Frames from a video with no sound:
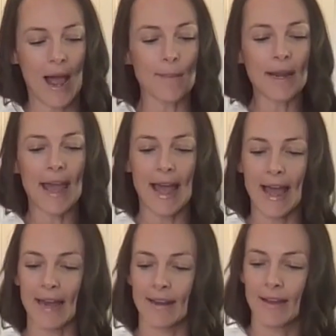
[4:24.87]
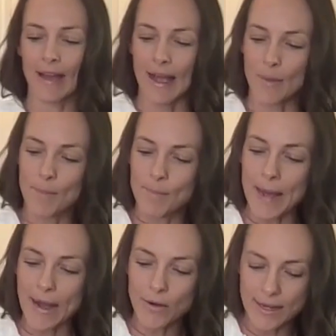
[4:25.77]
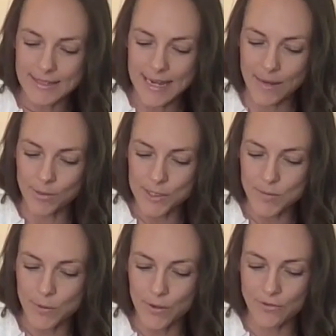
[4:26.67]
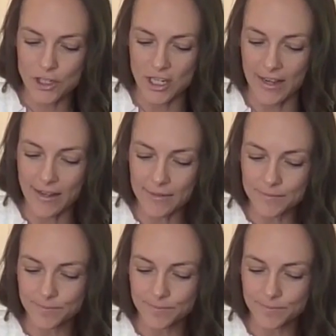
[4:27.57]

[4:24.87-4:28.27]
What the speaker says: I'm going to add about a tablespoon of chia